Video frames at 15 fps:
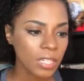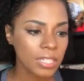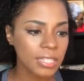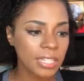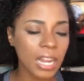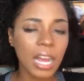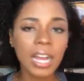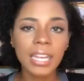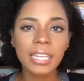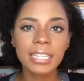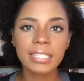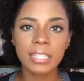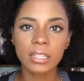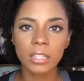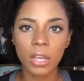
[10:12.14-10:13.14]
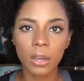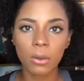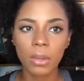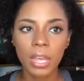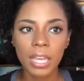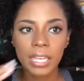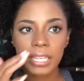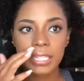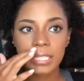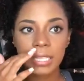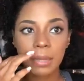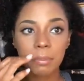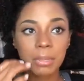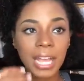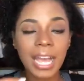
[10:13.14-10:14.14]
is it high, is it low? Is
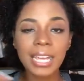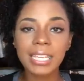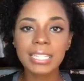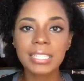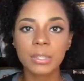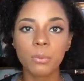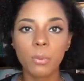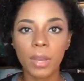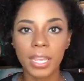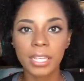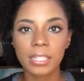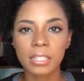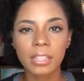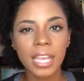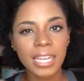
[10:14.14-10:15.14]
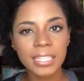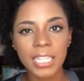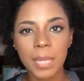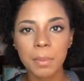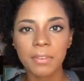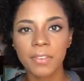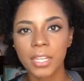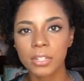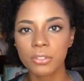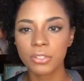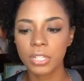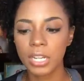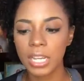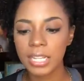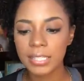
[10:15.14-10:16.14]
it black, is it white? That type of
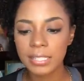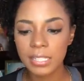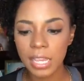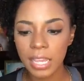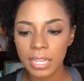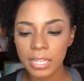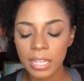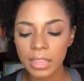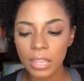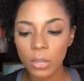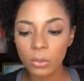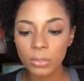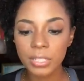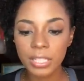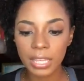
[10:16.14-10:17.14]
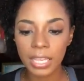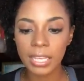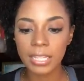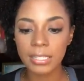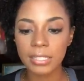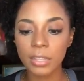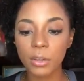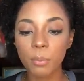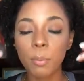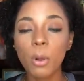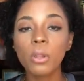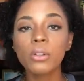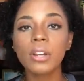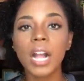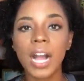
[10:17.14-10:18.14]
energy. It's And those things, they're
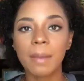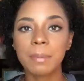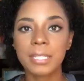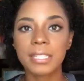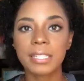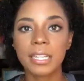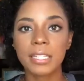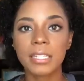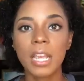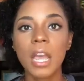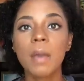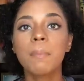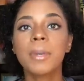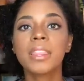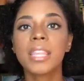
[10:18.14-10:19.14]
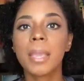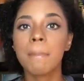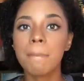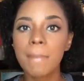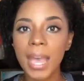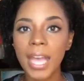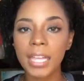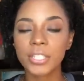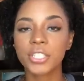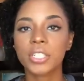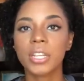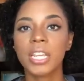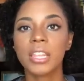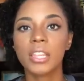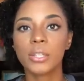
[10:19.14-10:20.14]
polar opposite, but they match
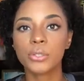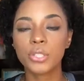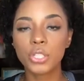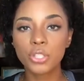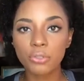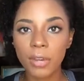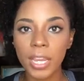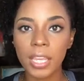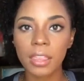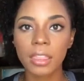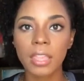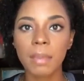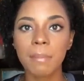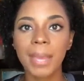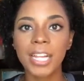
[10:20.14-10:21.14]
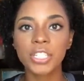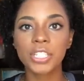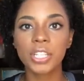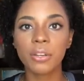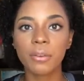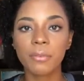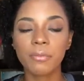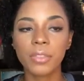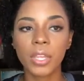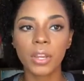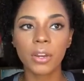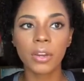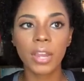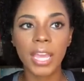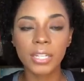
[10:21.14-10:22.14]
in their strength. They match in their,
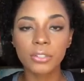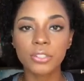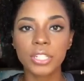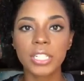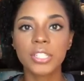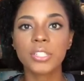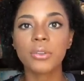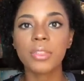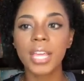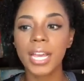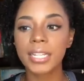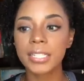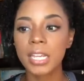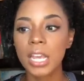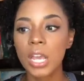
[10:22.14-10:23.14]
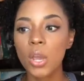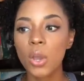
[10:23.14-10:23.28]
their energy so that